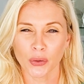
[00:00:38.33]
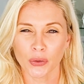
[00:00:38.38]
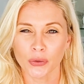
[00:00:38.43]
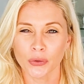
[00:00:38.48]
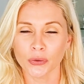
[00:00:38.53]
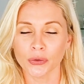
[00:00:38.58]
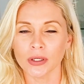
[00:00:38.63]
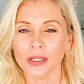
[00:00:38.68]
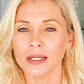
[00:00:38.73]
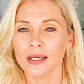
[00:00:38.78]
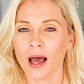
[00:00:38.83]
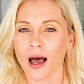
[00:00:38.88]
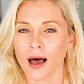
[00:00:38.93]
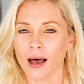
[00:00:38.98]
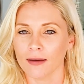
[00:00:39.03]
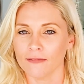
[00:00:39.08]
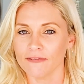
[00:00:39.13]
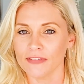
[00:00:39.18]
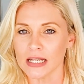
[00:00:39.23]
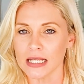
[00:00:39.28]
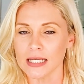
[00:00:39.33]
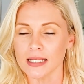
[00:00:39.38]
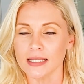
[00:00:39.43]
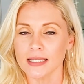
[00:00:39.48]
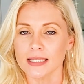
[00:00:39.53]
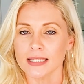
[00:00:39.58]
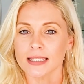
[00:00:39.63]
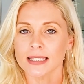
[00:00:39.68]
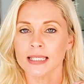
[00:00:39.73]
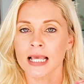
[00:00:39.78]
good
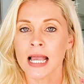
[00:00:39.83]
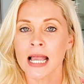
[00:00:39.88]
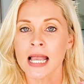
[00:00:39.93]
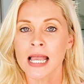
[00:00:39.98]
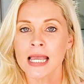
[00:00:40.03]
confidence